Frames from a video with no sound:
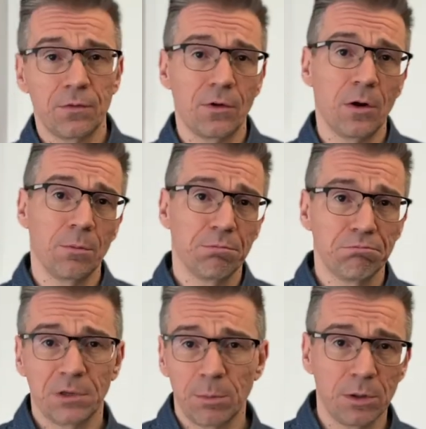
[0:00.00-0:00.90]
from
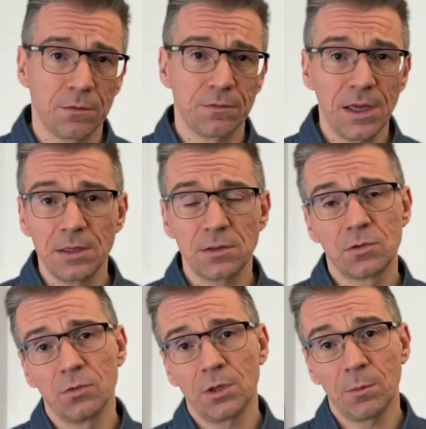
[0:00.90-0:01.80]
a couple of days
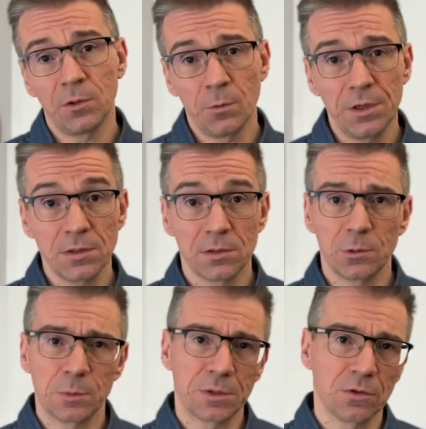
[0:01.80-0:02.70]
to a couple of weeks. You'll
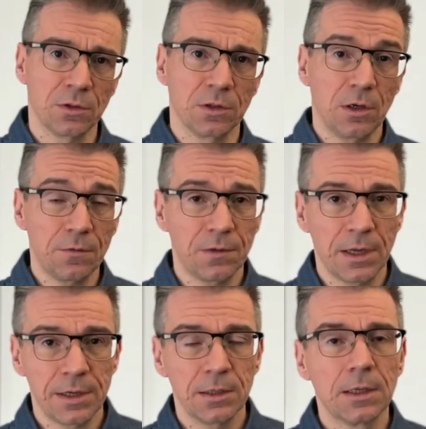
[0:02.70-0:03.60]
be doing it
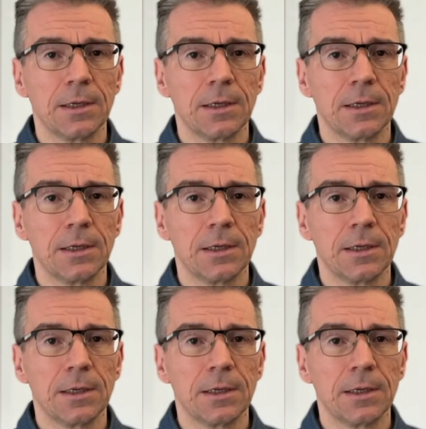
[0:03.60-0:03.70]
offline.